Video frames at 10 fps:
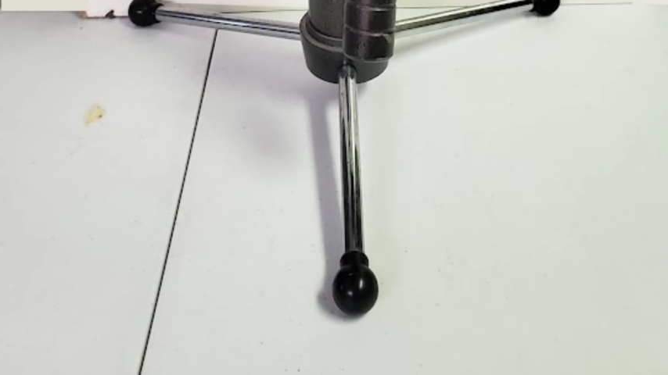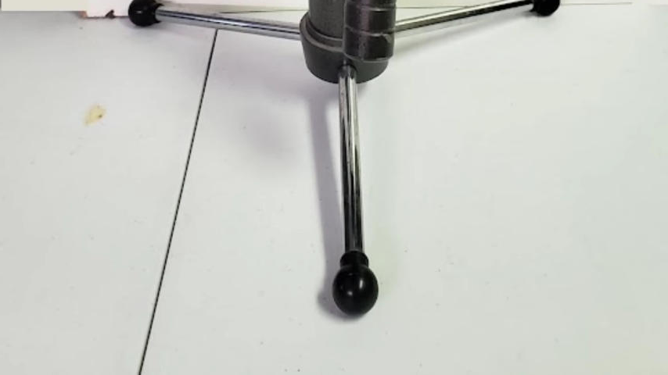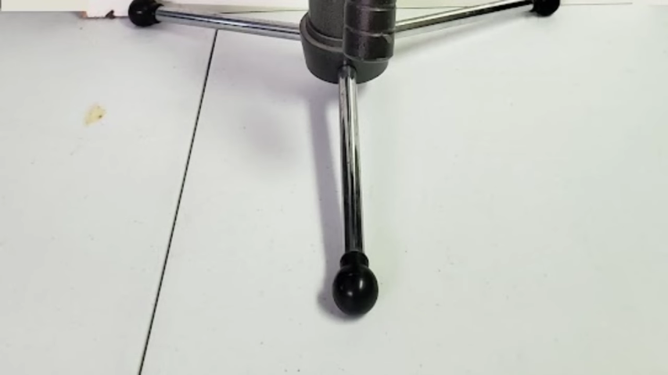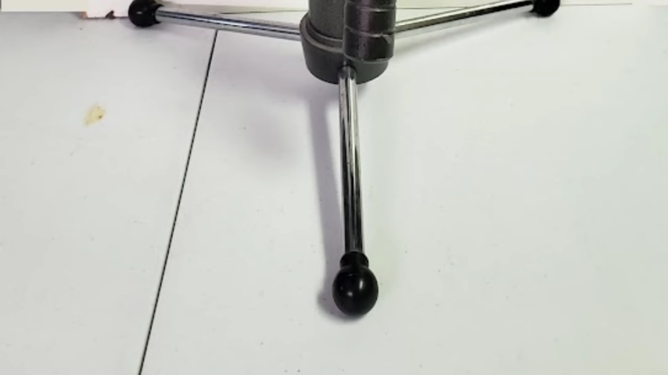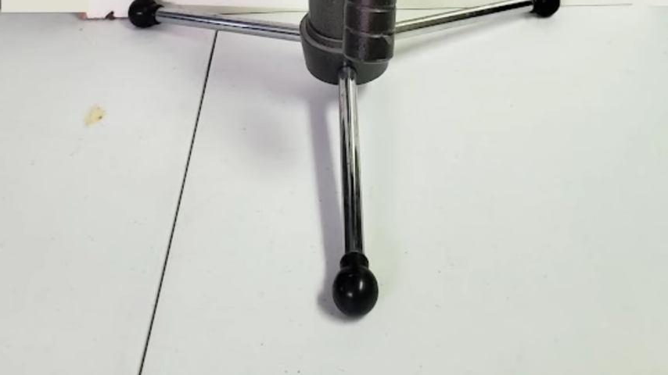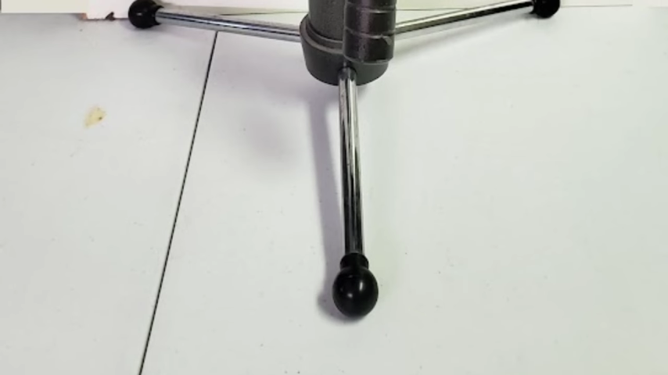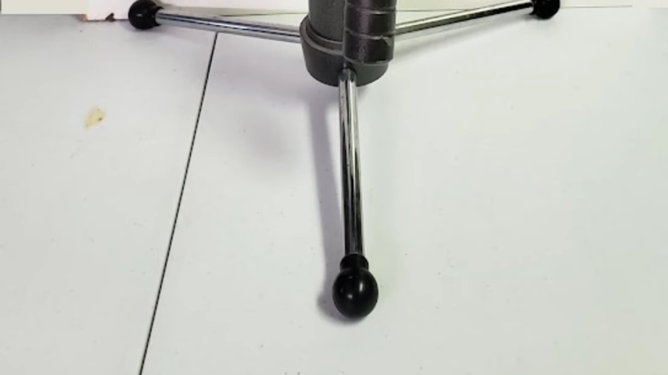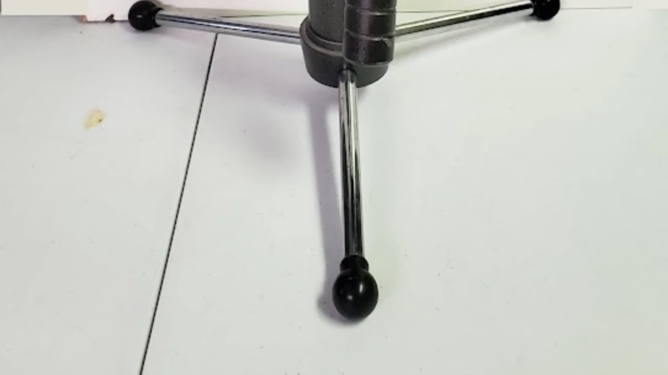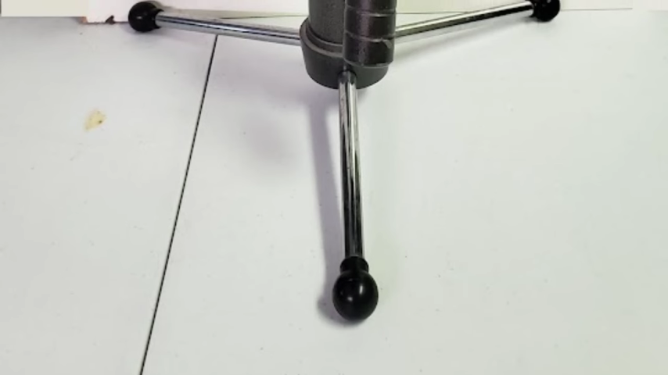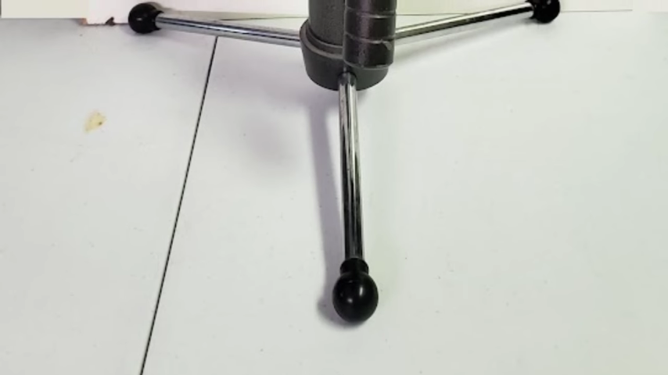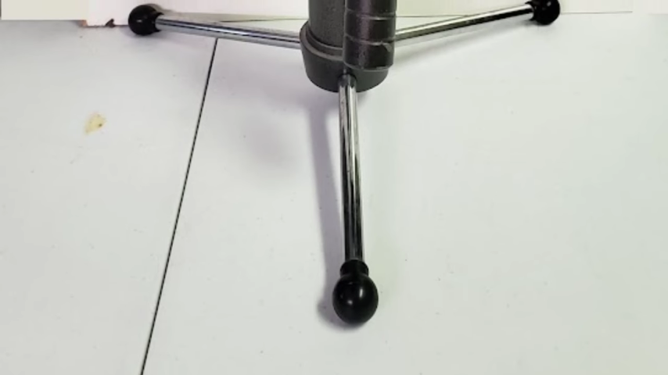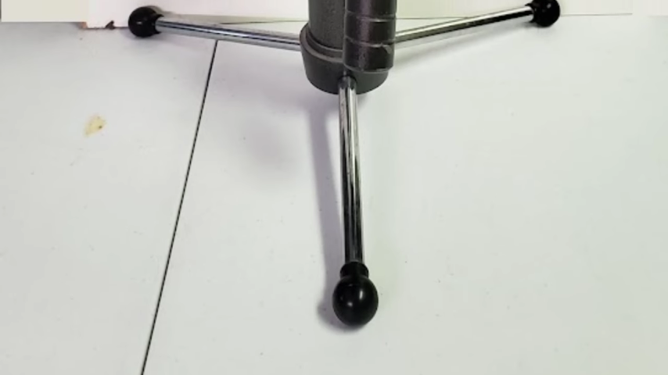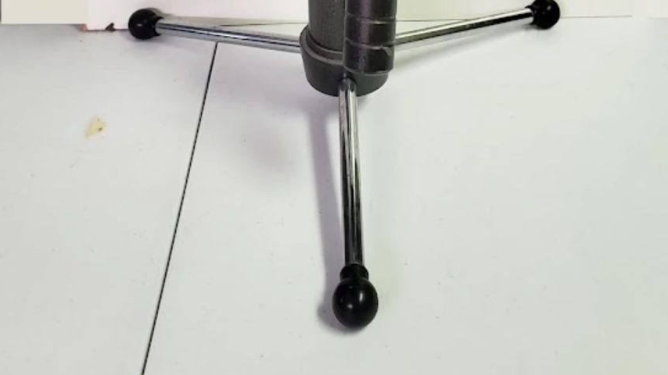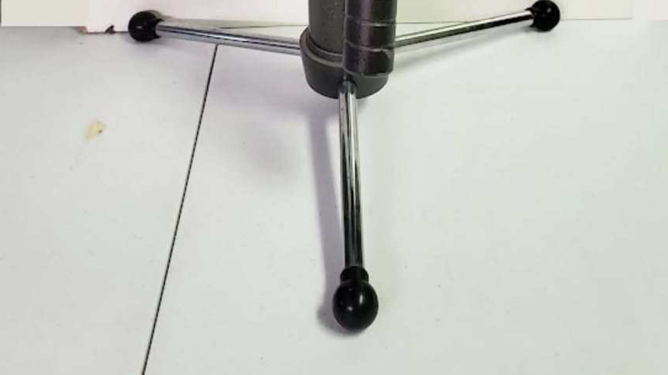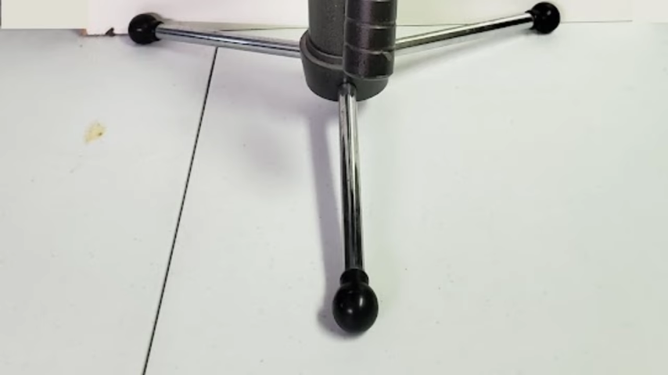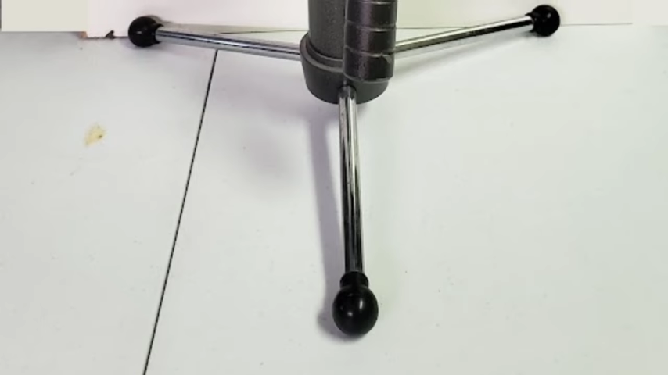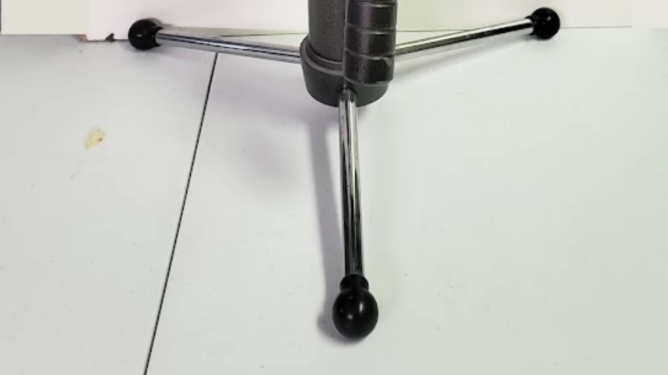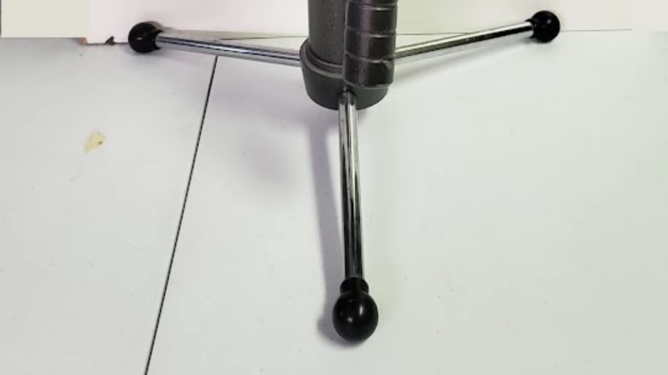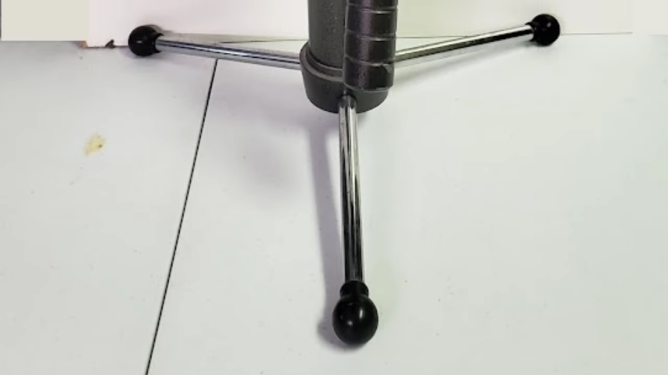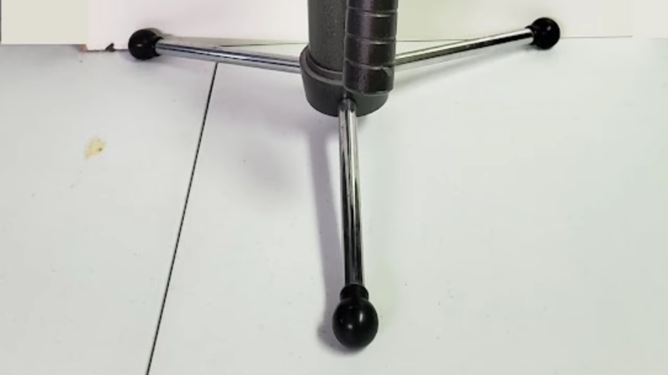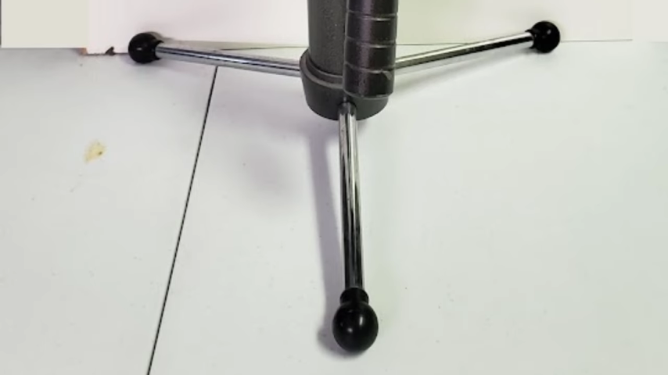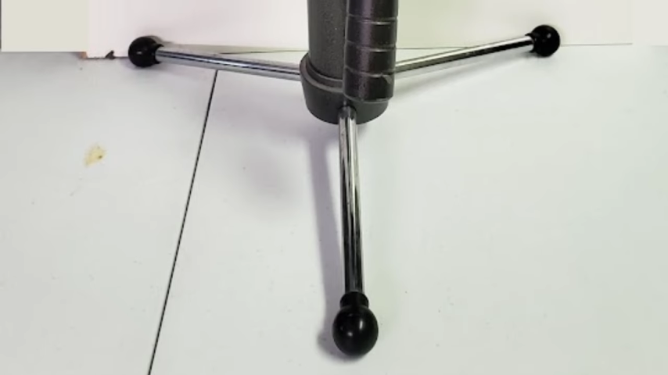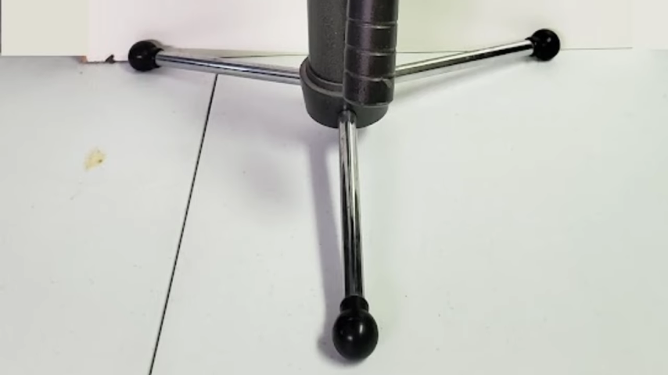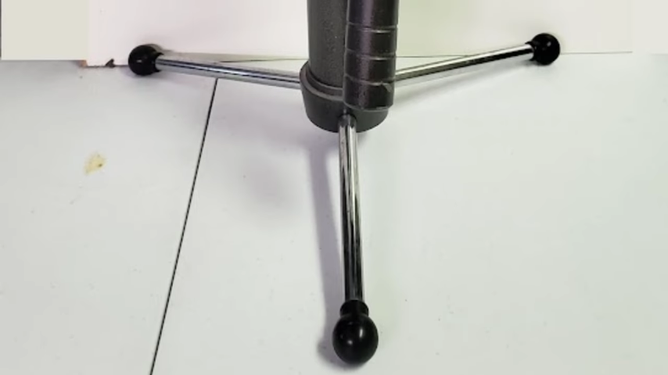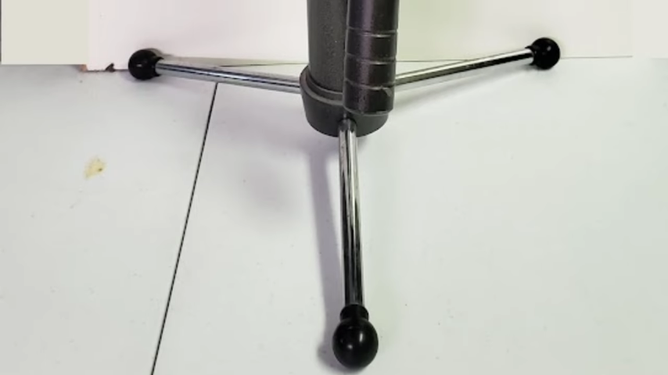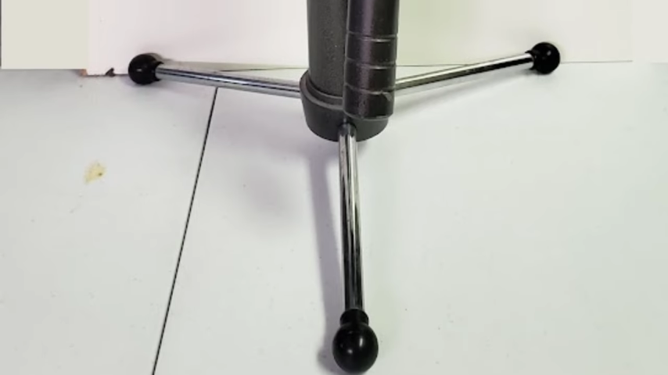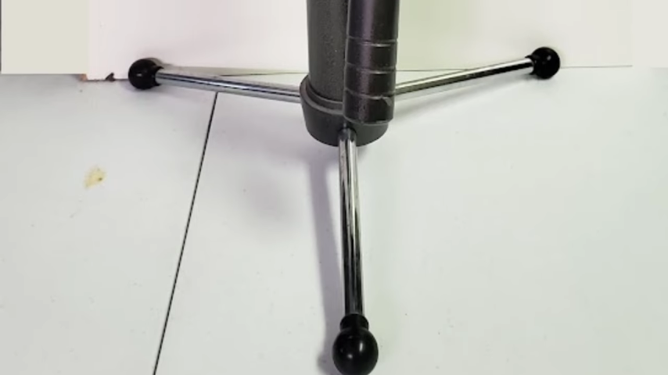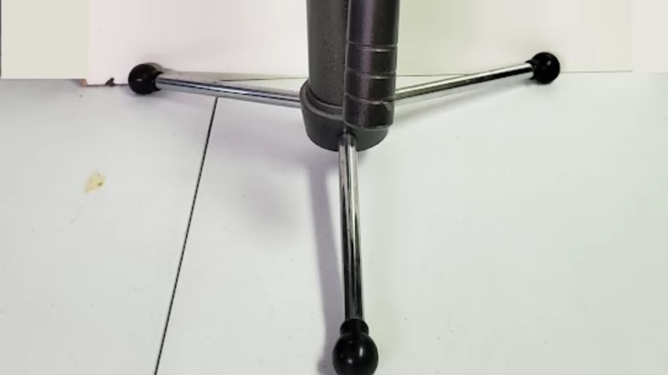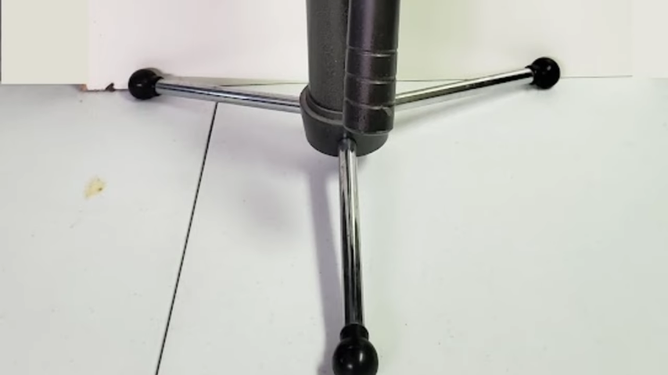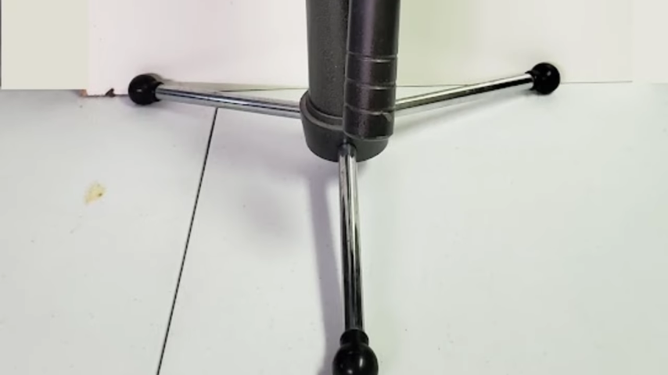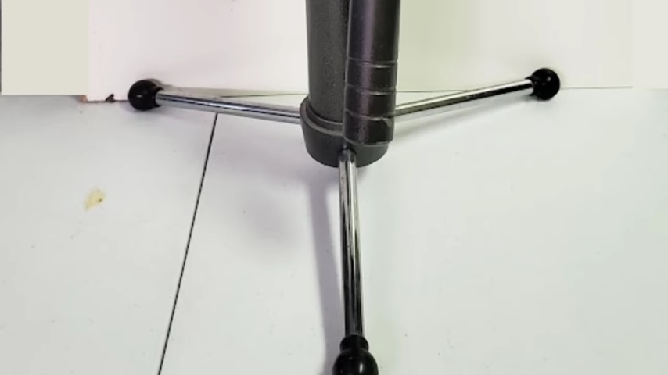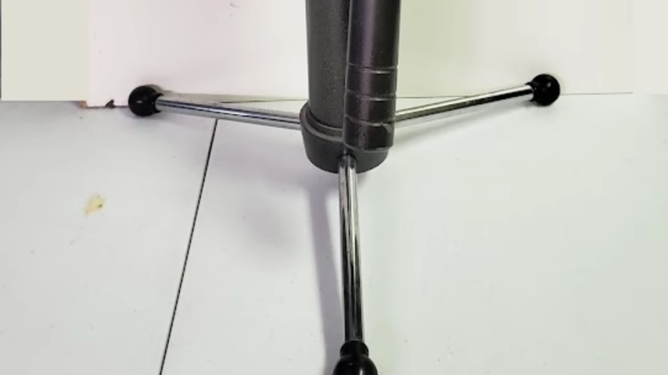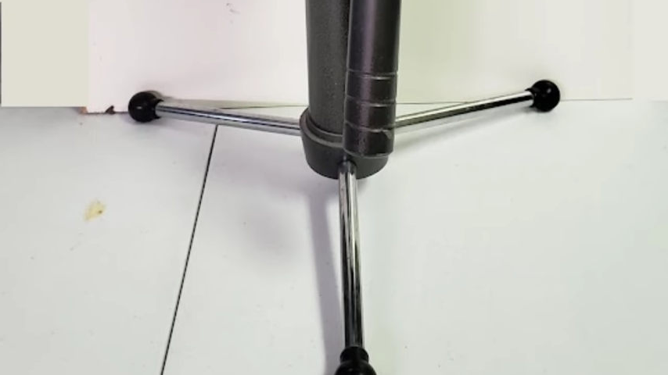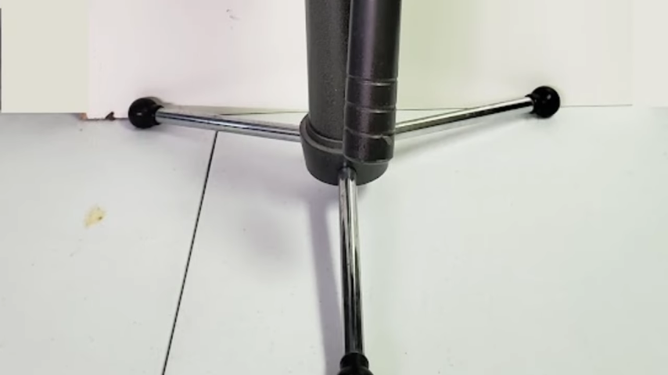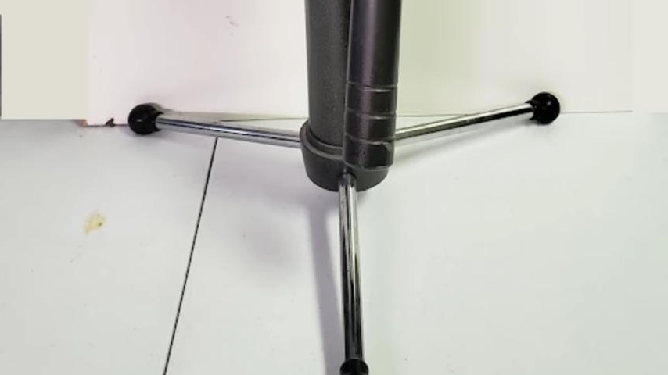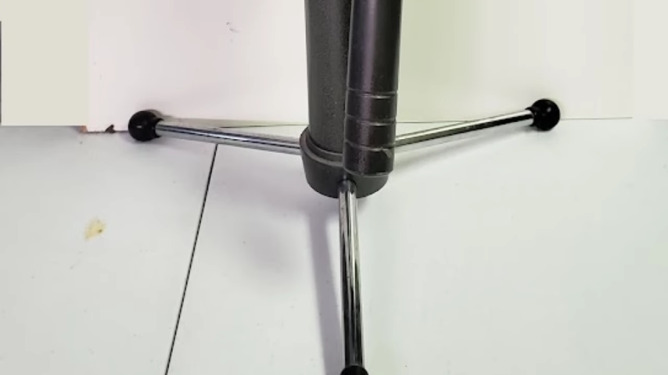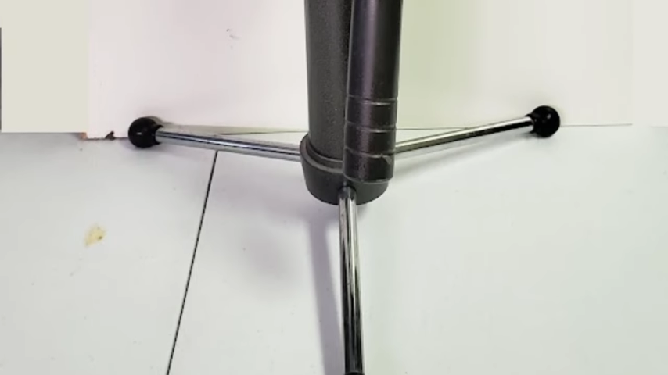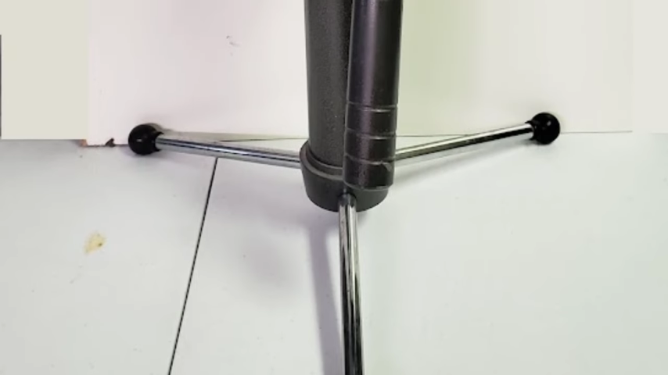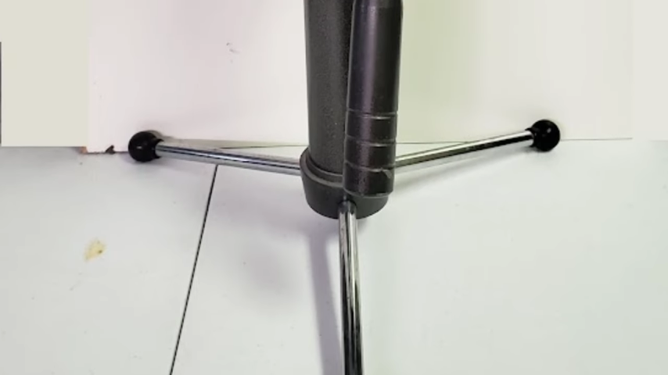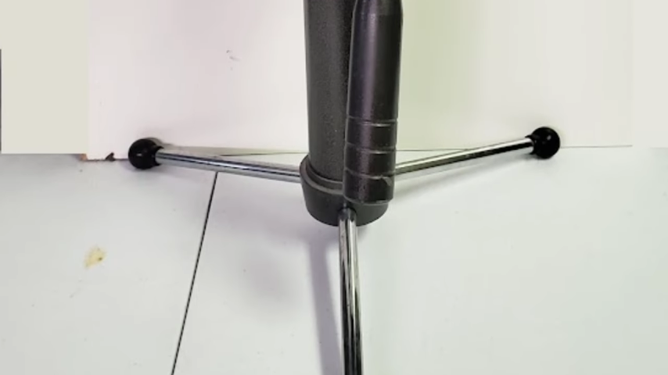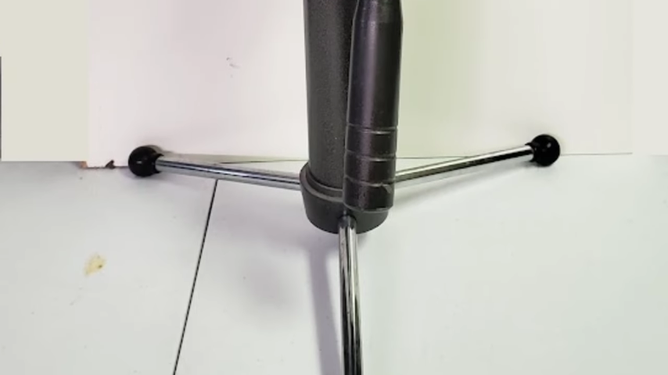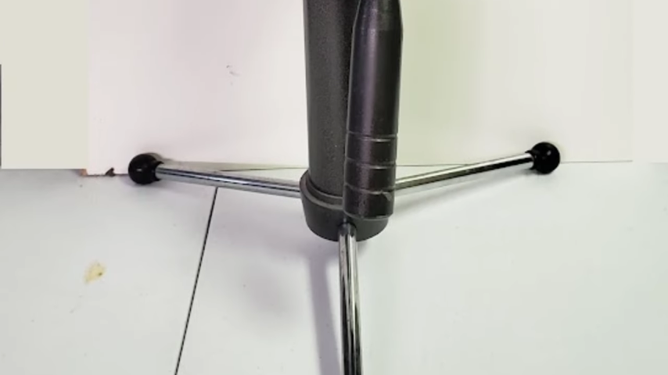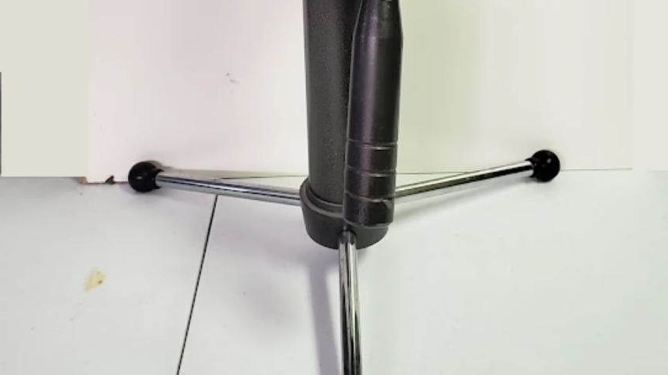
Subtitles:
Nobody's mouth can be seen.